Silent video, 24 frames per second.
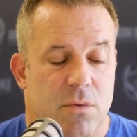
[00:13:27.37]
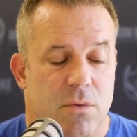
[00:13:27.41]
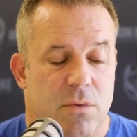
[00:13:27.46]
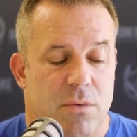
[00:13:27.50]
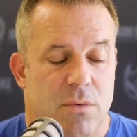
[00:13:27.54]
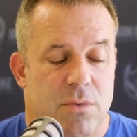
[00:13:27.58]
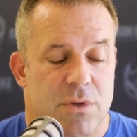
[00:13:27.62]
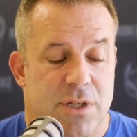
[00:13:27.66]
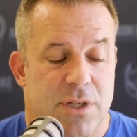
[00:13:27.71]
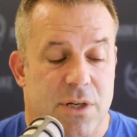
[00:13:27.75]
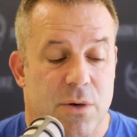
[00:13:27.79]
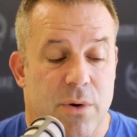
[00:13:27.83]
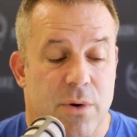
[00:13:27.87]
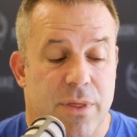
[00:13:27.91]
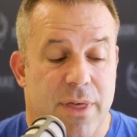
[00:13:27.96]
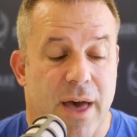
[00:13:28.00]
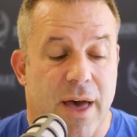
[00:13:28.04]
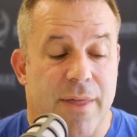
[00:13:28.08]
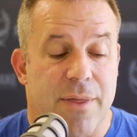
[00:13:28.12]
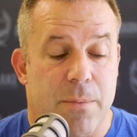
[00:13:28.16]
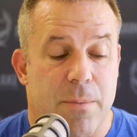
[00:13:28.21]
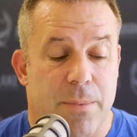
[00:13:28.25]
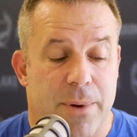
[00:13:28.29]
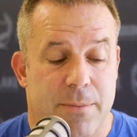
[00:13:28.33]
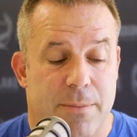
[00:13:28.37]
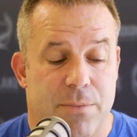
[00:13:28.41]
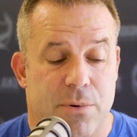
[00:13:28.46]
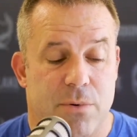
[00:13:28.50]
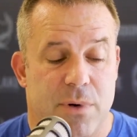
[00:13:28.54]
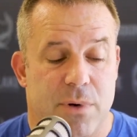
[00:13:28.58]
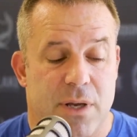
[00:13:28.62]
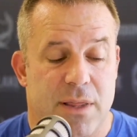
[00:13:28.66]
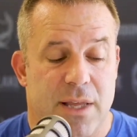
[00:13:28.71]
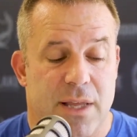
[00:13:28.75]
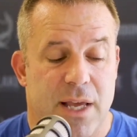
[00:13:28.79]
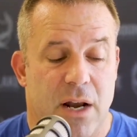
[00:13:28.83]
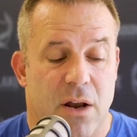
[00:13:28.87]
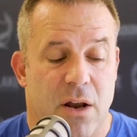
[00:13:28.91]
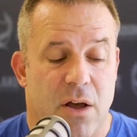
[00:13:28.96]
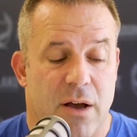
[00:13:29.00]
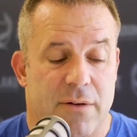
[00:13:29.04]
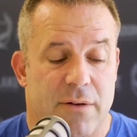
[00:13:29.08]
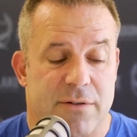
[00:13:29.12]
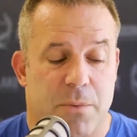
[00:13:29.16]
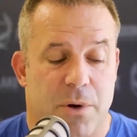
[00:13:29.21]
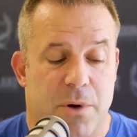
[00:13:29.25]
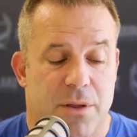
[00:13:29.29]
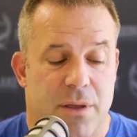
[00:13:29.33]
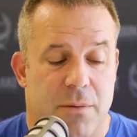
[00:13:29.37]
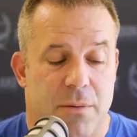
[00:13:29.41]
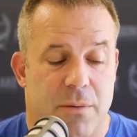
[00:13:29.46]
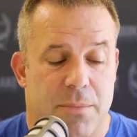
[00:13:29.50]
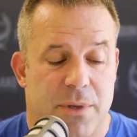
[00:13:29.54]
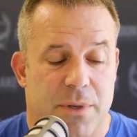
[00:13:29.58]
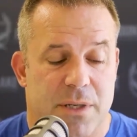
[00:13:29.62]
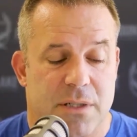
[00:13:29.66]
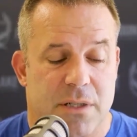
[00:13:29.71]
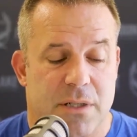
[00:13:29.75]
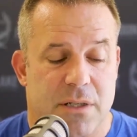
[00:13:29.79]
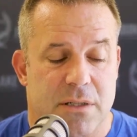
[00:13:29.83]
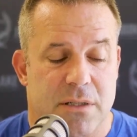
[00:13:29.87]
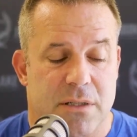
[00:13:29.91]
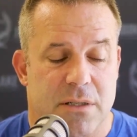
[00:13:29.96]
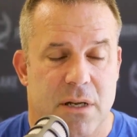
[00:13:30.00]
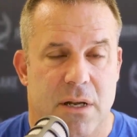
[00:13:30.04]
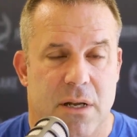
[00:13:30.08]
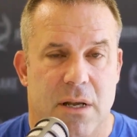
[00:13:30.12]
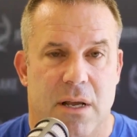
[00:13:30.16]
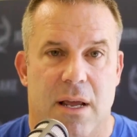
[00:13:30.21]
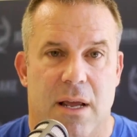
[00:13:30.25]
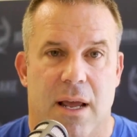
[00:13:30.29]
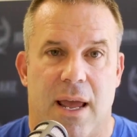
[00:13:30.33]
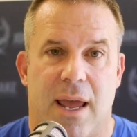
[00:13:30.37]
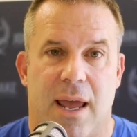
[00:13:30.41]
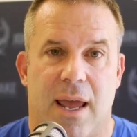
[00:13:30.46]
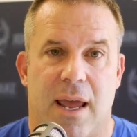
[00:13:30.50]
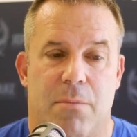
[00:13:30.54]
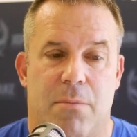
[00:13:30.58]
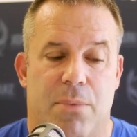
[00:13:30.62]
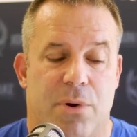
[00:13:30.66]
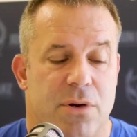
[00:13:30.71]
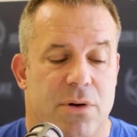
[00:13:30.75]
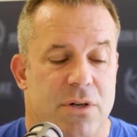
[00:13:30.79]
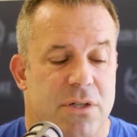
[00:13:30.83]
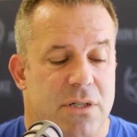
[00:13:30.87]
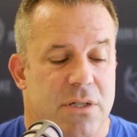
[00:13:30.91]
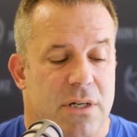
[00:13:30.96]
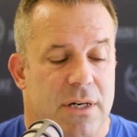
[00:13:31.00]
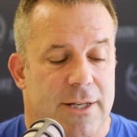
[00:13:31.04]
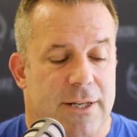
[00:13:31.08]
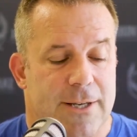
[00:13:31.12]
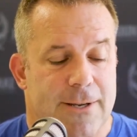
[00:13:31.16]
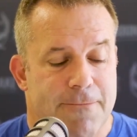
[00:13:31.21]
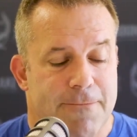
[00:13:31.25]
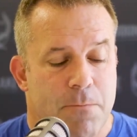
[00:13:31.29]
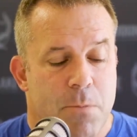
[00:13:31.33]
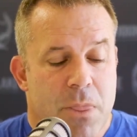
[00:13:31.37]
deal with other people in their lives, both in business and personally.